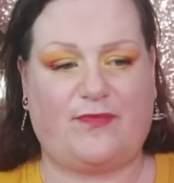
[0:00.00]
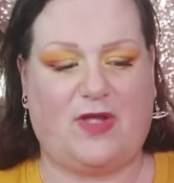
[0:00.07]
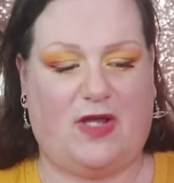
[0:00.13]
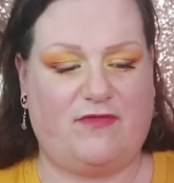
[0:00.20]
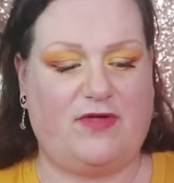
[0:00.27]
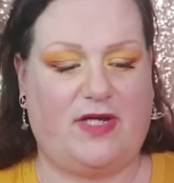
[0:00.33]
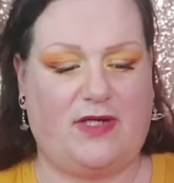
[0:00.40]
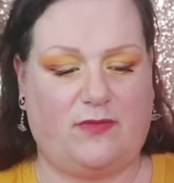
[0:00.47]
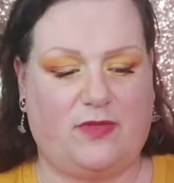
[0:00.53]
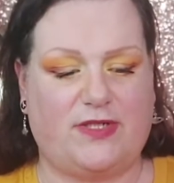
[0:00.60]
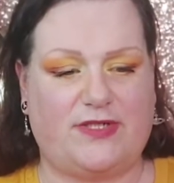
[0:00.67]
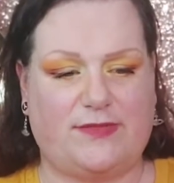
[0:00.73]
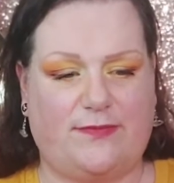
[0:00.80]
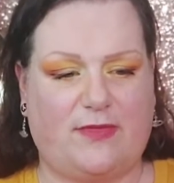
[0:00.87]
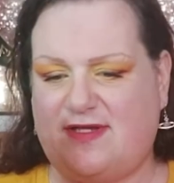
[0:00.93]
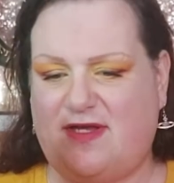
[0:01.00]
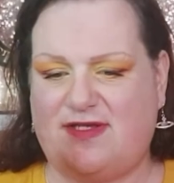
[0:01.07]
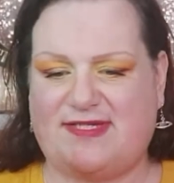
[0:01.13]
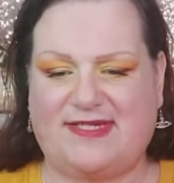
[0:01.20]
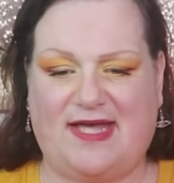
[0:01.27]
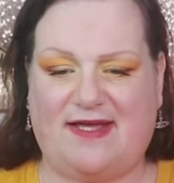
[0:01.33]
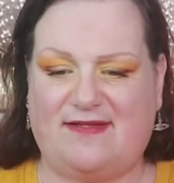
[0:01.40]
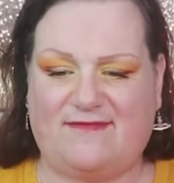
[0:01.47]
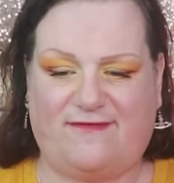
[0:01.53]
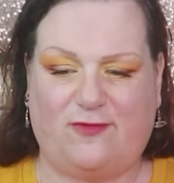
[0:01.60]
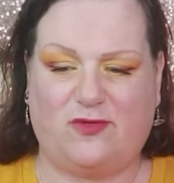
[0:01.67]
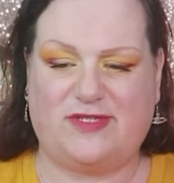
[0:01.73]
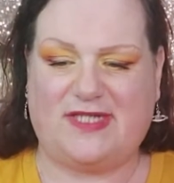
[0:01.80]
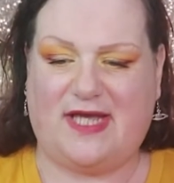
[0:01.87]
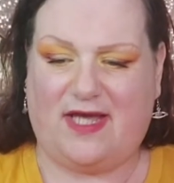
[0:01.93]
I really would. So say
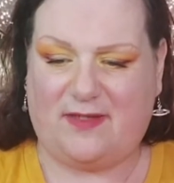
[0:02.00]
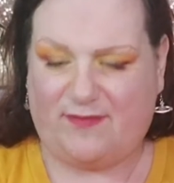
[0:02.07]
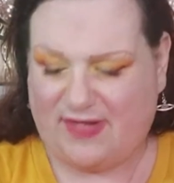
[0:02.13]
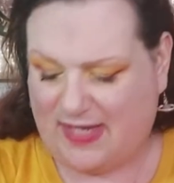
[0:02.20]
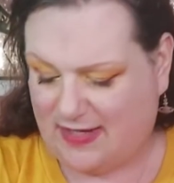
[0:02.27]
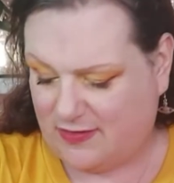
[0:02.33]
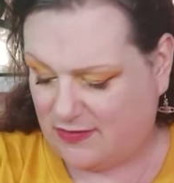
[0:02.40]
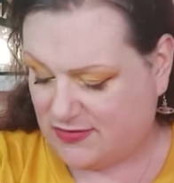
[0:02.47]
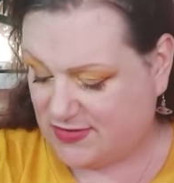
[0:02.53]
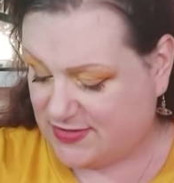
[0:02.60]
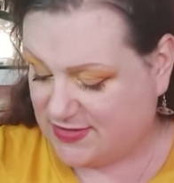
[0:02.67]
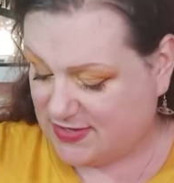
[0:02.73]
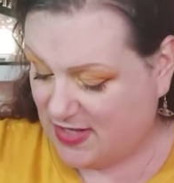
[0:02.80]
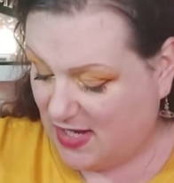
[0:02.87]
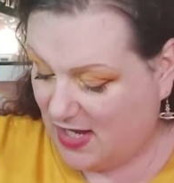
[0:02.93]
£48.